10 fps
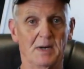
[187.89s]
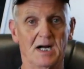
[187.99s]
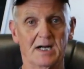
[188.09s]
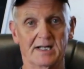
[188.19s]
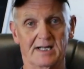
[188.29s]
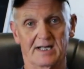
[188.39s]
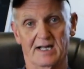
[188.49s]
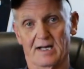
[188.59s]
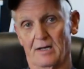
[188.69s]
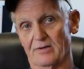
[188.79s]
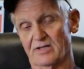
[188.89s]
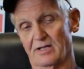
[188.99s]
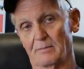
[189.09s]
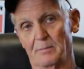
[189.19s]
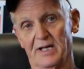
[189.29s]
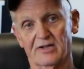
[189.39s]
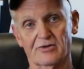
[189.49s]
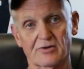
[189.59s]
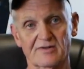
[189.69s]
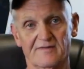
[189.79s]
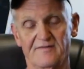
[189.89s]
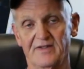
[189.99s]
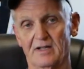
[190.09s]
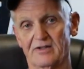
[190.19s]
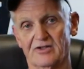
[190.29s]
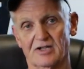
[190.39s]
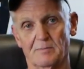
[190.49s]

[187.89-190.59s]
body counts and pictures of villages